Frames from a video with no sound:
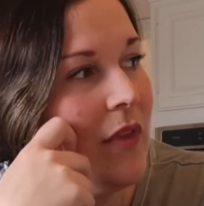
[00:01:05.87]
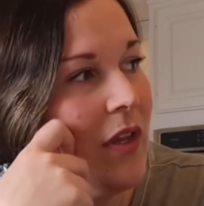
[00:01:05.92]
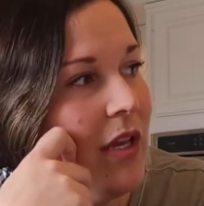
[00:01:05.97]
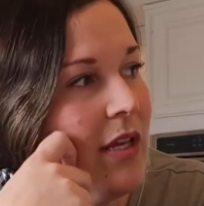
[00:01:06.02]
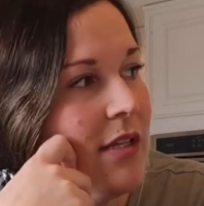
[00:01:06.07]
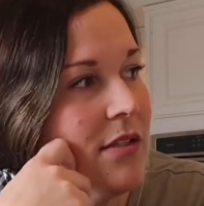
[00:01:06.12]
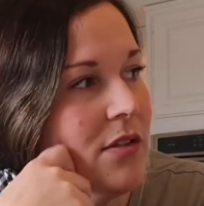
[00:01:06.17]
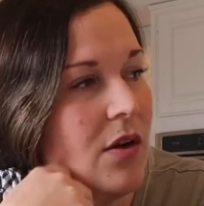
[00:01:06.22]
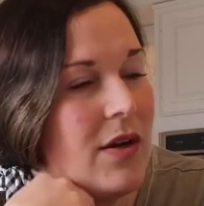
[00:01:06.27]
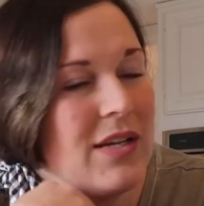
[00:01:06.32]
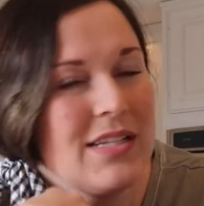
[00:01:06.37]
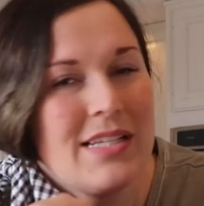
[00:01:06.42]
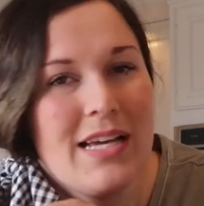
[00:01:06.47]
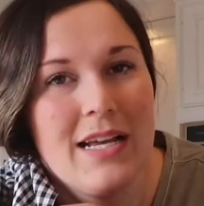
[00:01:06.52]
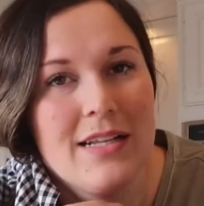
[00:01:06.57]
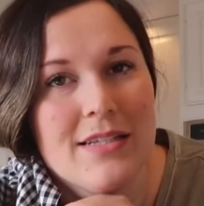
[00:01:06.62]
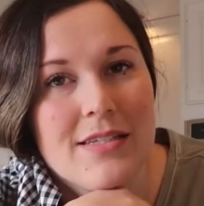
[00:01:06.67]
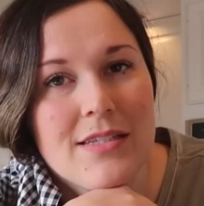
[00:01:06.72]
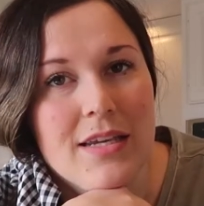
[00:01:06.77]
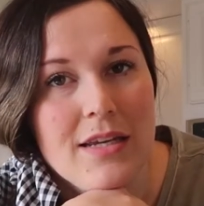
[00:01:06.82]
He's always
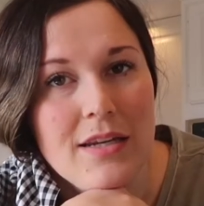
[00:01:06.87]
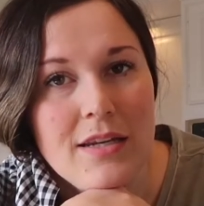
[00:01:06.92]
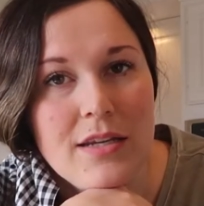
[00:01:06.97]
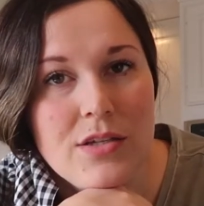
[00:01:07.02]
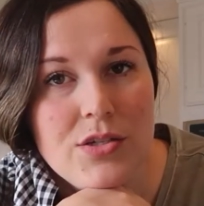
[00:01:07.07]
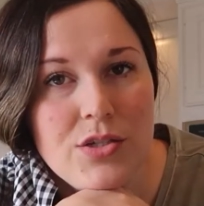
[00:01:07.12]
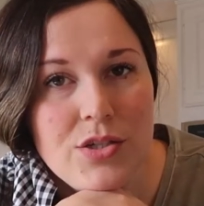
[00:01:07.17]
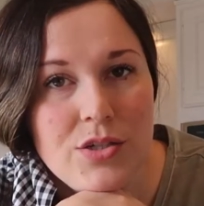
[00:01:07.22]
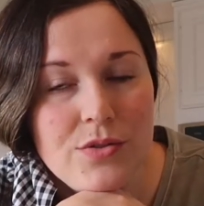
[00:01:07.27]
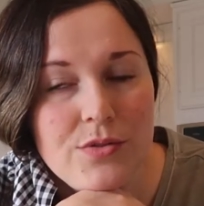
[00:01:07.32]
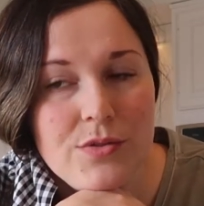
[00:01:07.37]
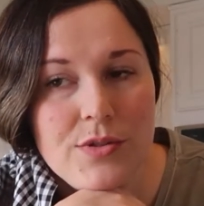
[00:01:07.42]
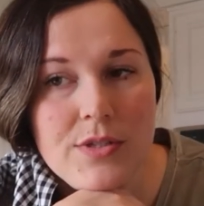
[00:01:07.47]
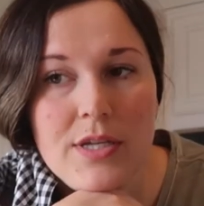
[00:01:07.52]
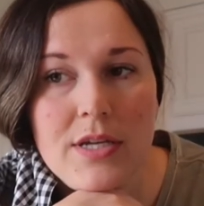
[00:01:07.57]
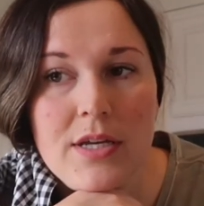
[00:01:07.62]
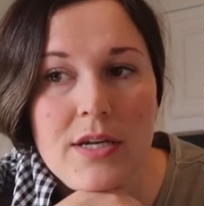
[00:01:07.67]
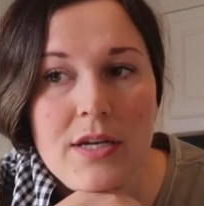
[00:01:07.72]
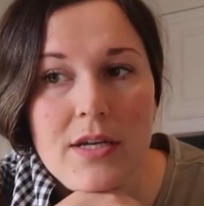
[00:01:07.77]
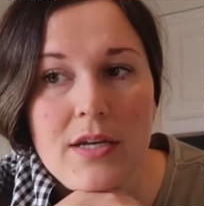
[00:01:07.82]
had skin issues
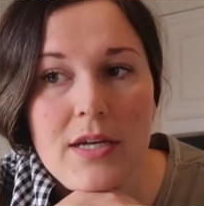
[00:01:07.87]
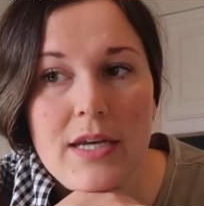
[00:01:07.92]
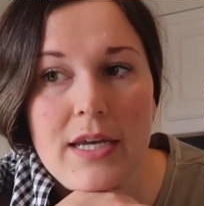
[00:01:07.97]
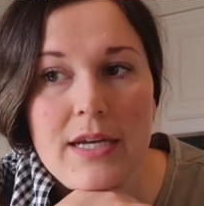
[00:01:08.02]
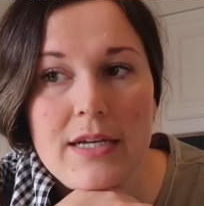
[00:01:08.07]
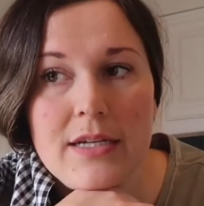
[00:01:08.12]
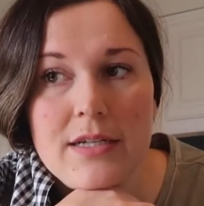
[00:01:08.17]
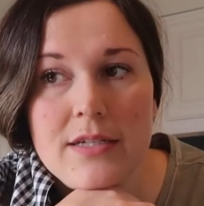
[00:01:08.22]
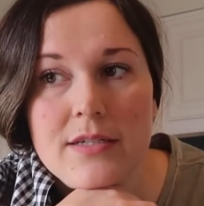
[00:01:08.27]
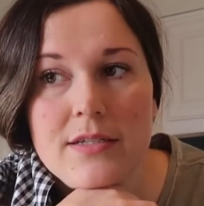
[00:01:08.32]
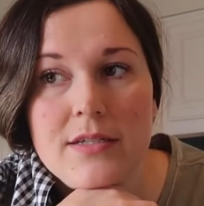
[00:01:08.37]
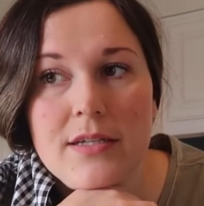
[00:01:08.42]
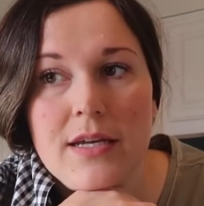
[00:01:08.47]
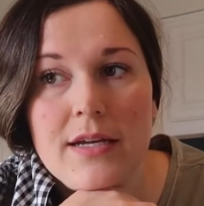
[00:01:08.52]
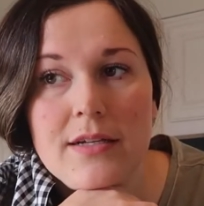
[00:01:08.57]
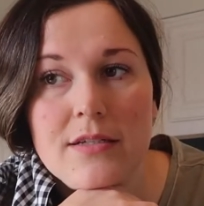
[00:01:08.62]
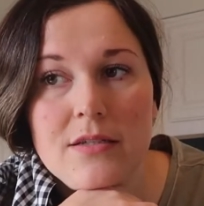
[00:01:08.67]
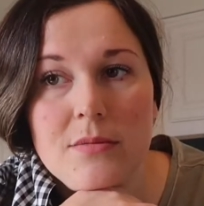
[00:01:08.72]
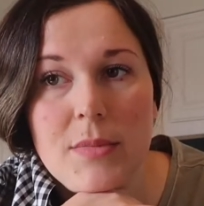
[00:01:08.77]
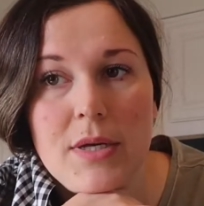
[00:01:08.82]
and
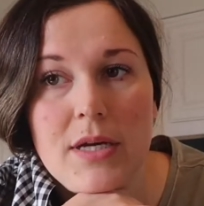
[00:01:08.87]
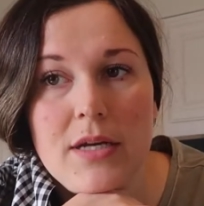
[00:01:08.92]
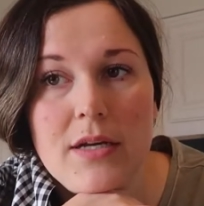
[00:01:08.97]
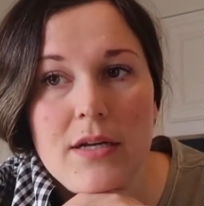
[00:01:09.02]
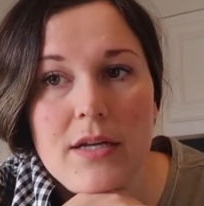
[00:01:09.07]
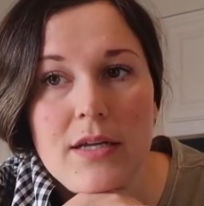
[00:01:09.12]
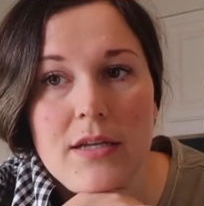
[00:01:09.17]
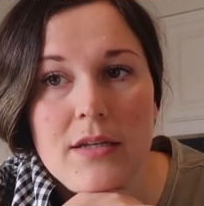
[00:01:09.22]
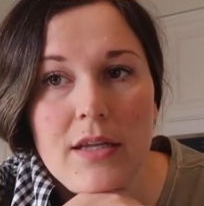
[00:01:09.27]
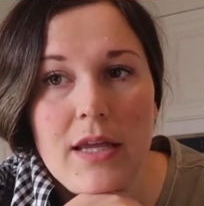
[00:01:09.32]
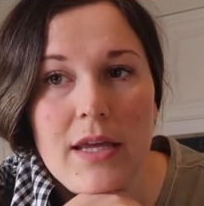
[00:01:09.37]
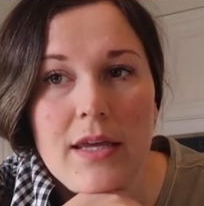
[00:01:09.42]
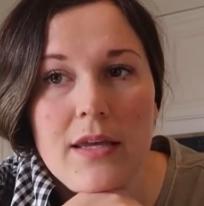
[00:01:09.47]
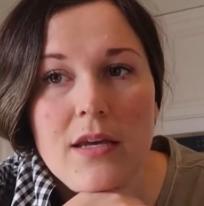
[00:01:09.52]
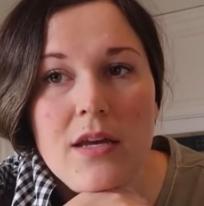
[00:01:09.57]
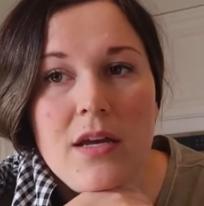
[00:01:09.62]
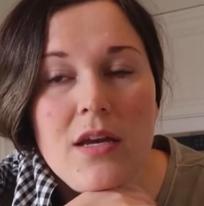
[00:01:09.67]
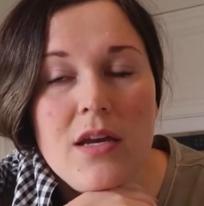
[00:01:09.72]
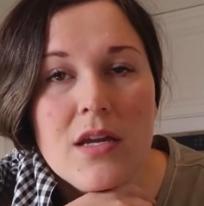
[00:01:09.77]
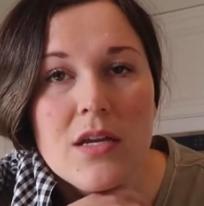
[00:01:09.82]
eczema and
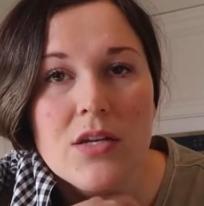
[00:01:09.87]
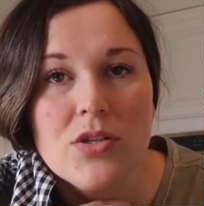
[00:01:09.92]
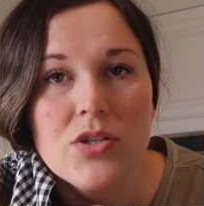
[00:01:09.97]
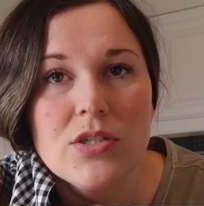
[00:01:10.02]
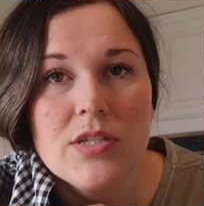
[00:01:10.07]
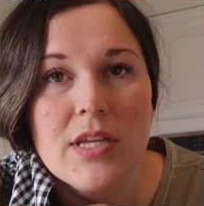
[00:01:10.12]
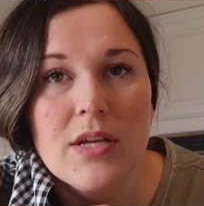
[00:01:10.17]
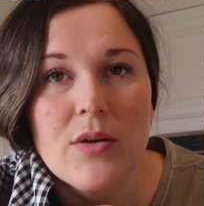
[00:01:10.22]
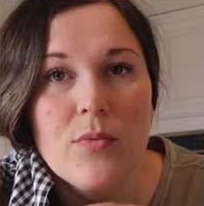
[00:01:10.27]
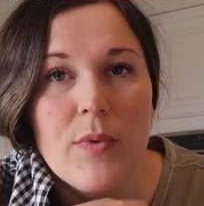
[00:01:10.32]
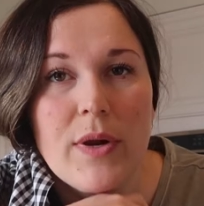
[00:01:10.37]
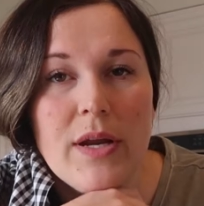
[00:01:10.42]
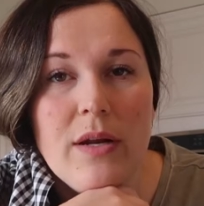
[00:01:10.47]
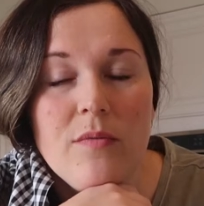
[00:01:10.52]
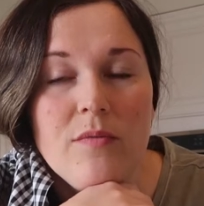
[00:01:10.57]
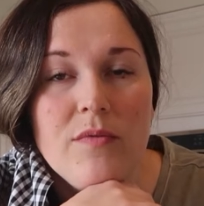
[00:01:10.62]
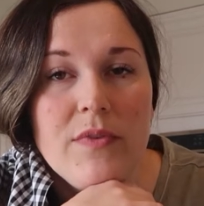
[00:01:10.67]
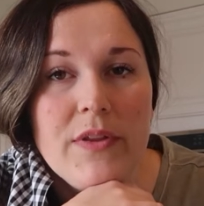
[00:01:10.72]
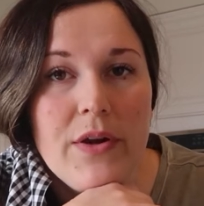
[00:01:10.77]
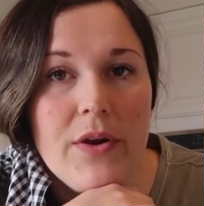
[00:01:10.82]
just
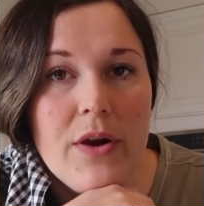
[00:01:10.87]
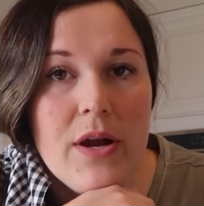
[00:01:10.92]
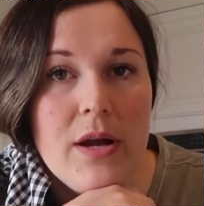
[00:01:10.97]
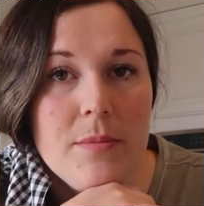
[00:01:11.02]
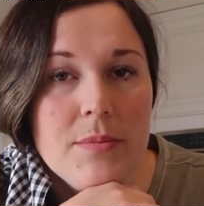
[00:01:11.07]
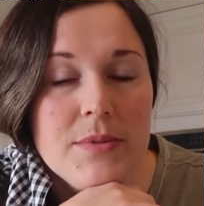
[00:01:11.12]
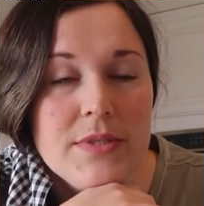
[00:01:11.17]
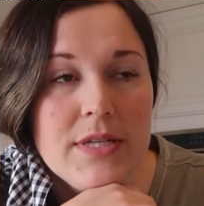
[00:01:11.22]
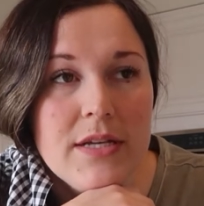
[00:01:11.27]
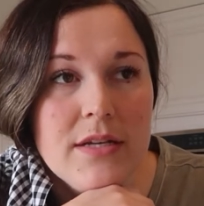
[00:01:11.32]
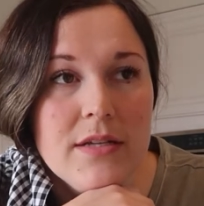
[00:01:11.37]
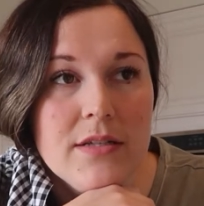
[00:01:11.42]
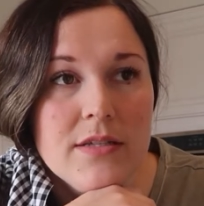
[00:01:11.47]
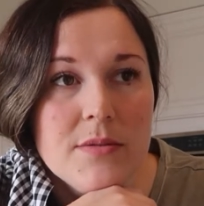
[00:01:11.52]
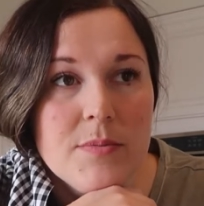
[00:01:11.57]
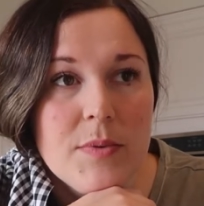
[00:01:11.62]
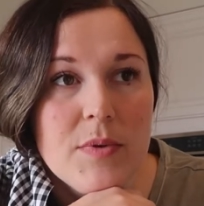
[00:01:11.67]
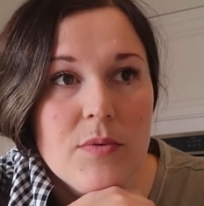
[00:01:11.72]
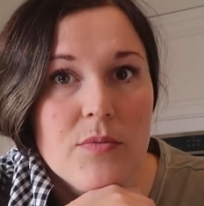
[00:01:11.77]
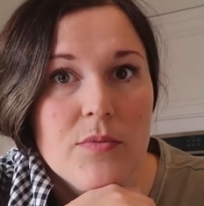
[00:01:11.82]
random flare-ups, and
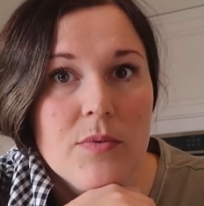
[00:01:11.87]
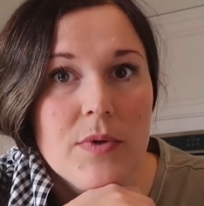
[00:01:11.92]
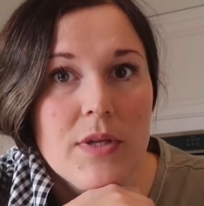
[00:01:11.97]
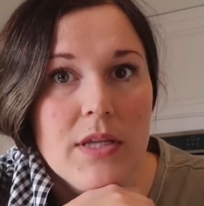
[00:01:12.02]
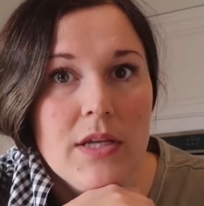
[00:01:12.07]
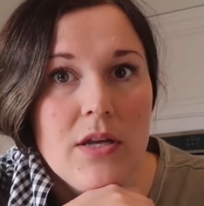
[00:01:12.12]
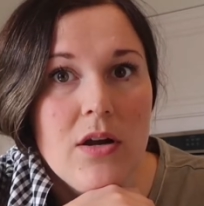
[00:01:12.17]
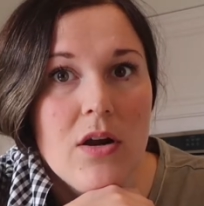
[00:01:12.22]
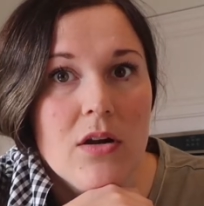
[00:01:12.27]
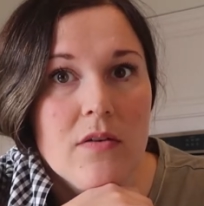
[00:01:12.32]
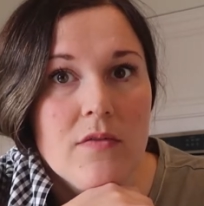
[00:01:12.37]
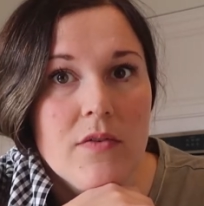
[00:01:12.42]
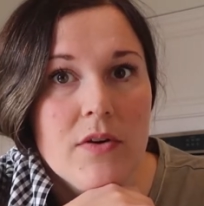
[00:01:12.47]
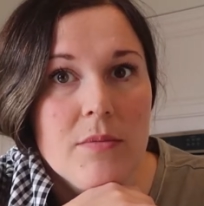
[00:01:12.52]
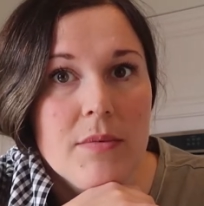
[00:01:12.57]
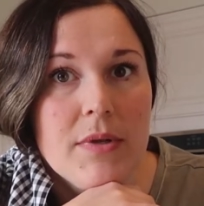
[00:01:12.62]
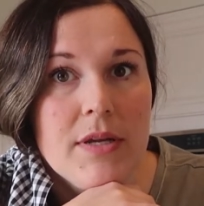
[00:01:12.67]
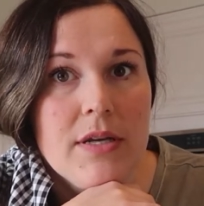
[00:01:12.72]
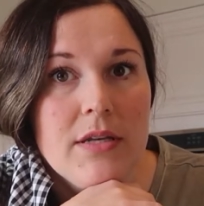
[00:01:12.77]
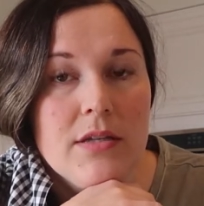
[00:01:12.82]
it's been really hard for
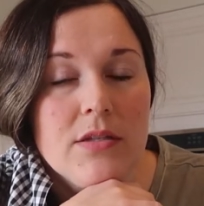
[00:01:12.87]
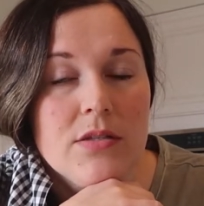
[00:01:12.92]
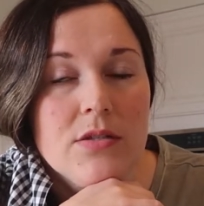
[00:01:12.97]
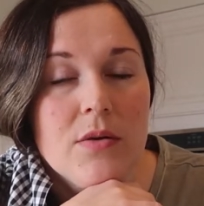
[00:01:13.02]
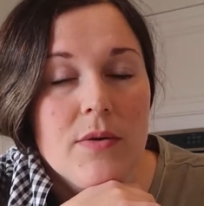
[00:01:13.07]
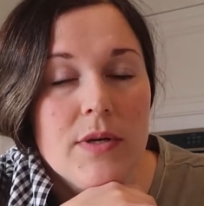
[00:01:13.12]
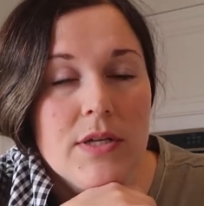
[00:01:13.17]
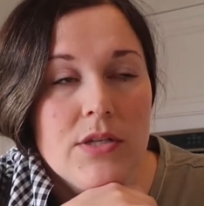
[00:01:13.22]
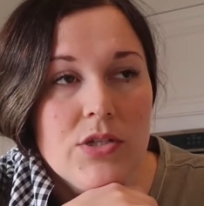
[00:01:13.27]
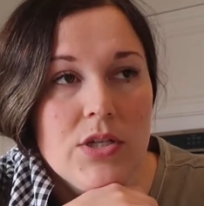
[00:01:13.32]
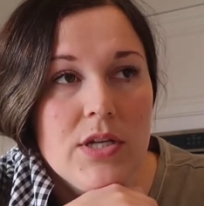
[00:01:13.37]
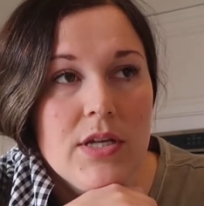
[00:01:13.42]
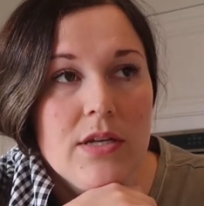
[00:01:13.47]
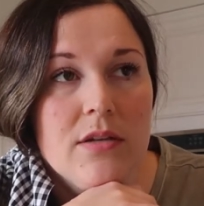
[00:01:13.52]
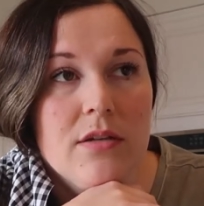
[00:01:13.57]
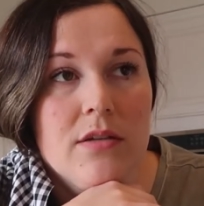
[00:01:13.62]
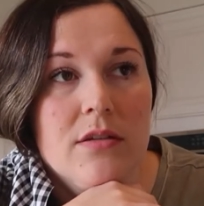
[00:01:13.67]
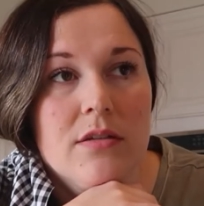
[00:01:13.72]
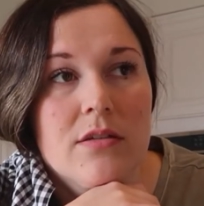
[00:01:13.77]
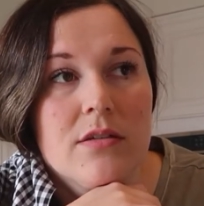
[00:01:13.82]
him, and he's so itchy,
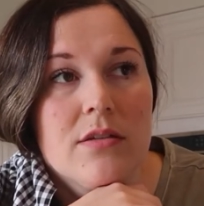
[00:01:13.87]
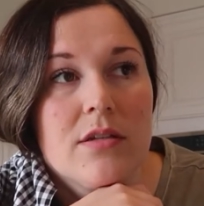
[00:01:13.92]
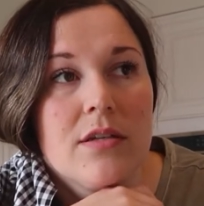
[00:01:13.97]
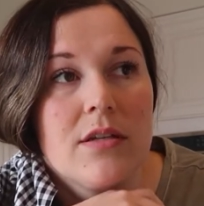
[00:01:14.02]
and